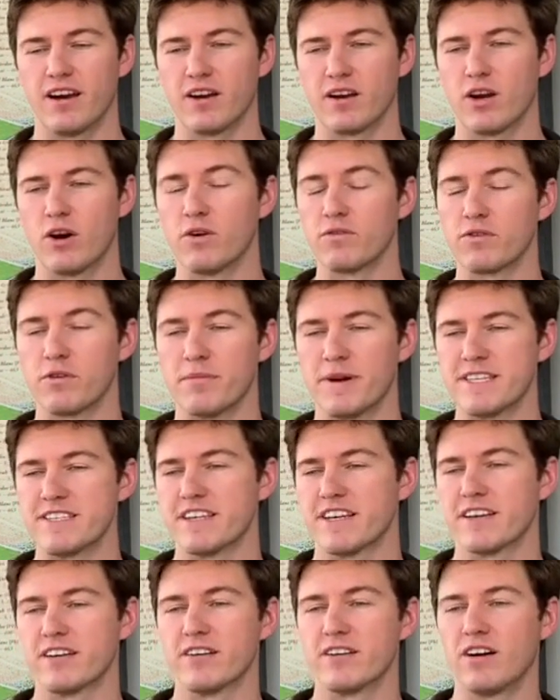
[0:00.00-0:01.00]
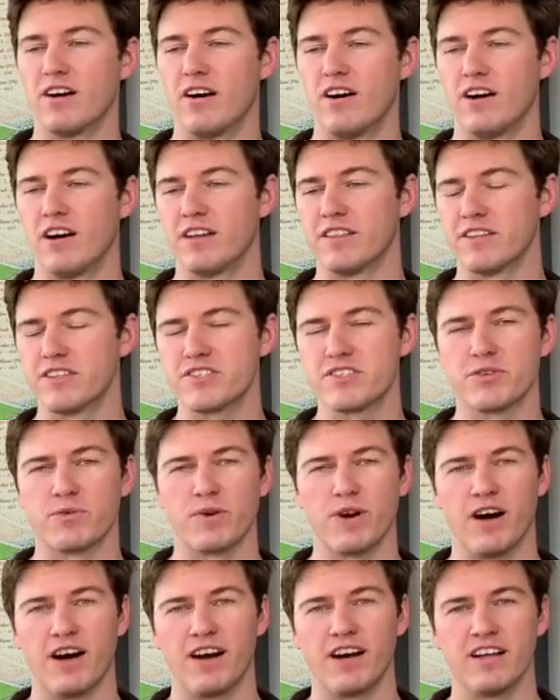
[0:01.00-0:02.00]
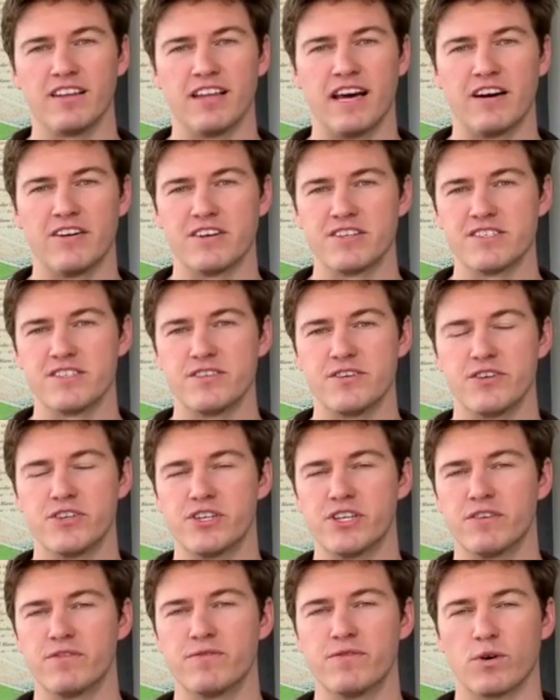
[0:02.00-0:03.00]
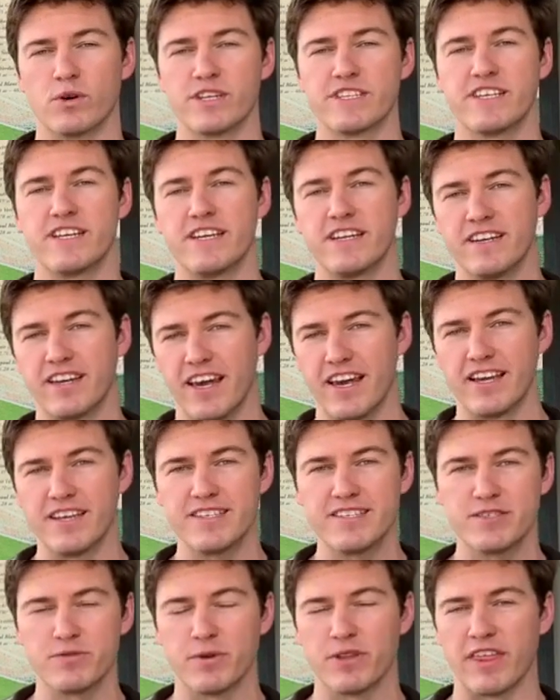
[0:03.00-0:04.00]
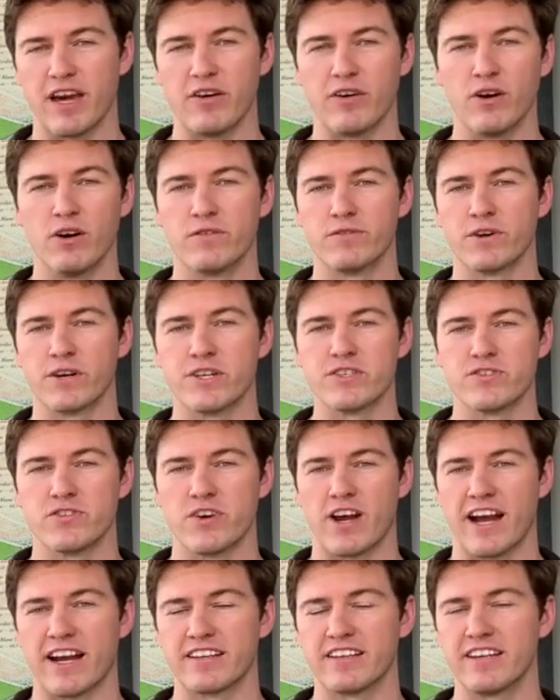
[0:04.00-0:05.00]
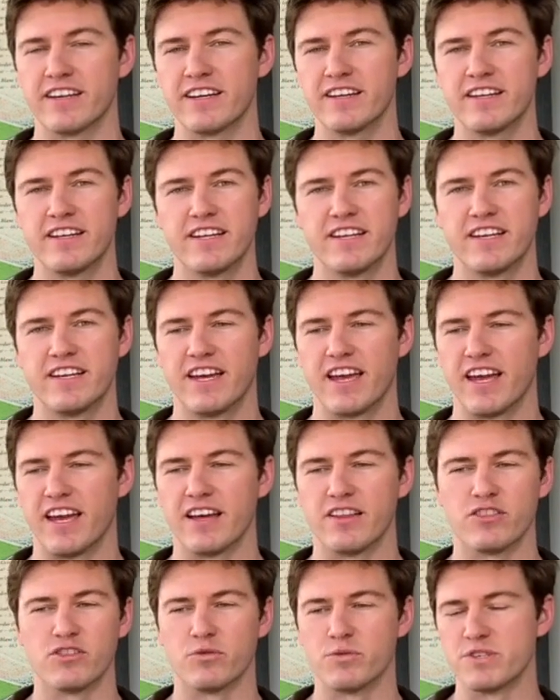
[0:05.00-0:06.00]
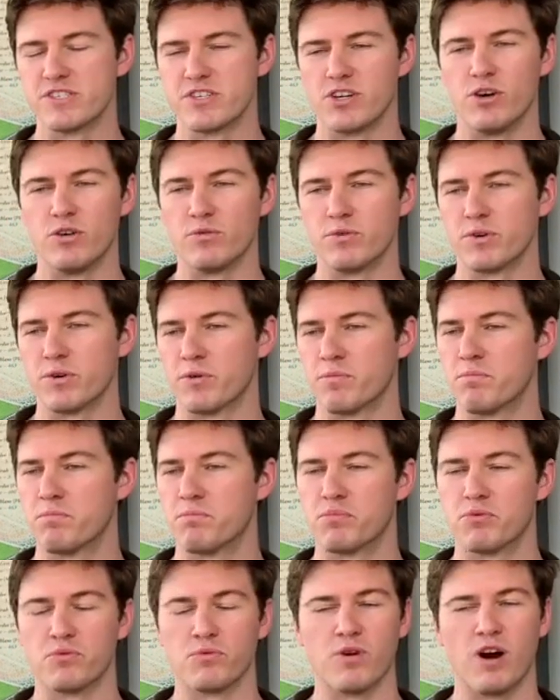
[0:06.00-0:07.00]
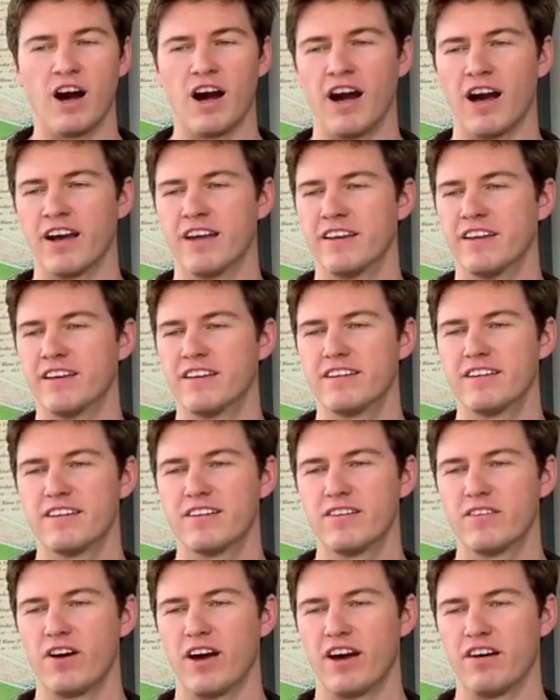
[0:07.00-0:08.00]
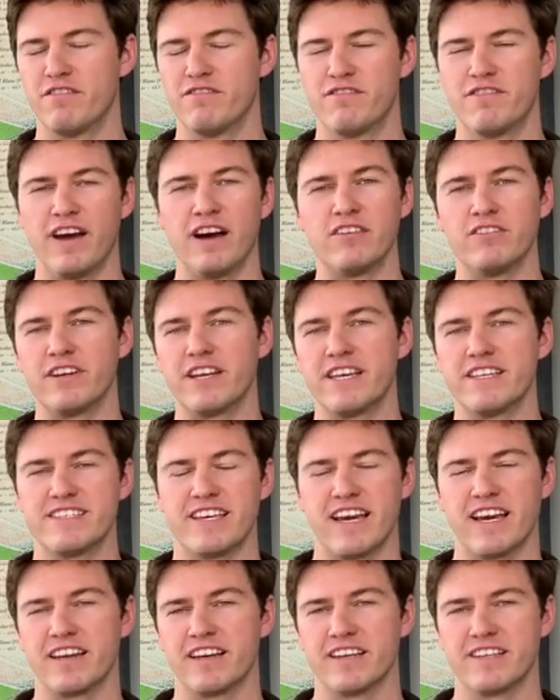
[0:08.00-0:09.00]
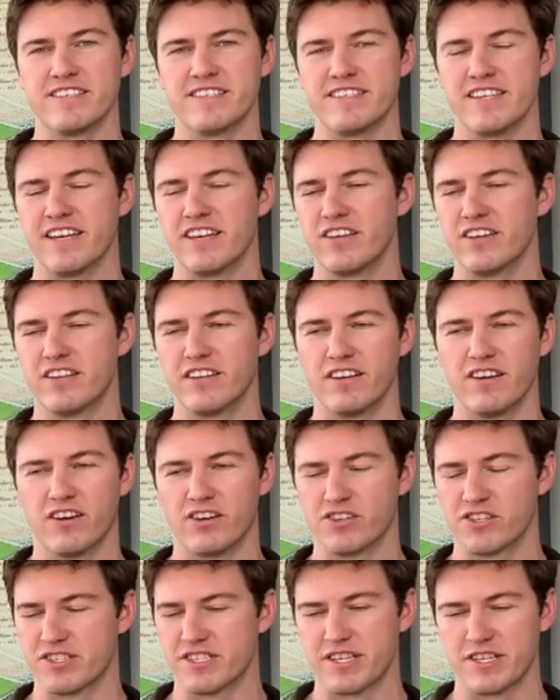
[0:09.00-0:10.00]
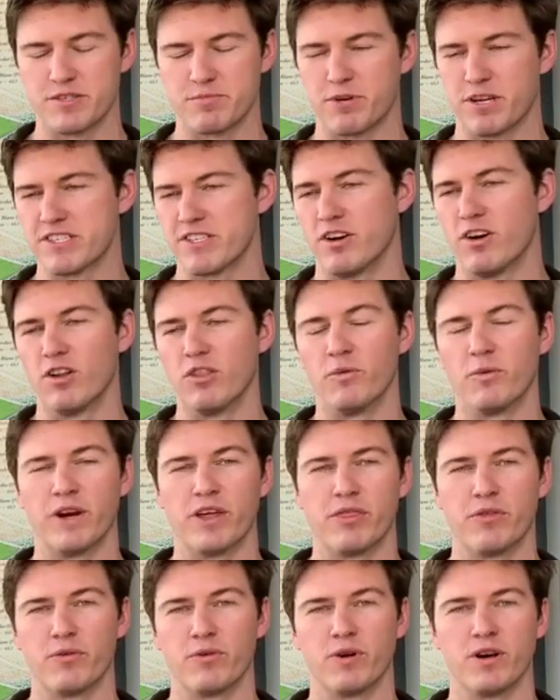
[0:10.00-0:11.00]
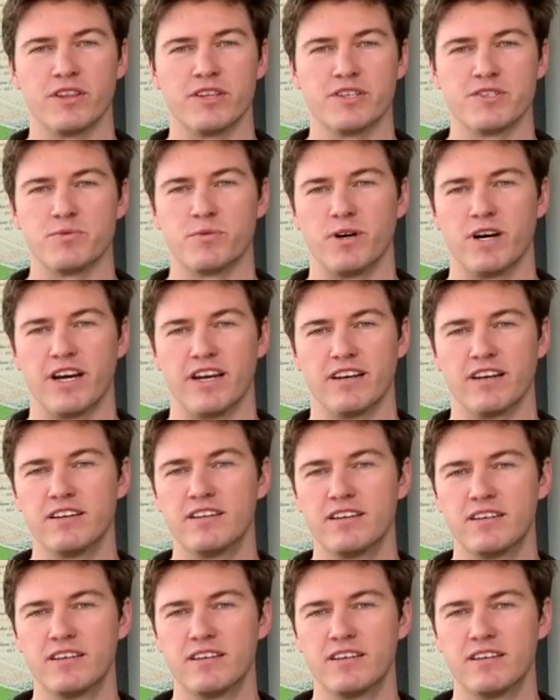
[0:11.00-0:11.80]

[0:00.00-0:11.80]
Co-fermenting on the Syrah allowed us to achieve 14 days without over-extracting, and the result were broad, velvety tannins that are just expressed all the way through on this wine.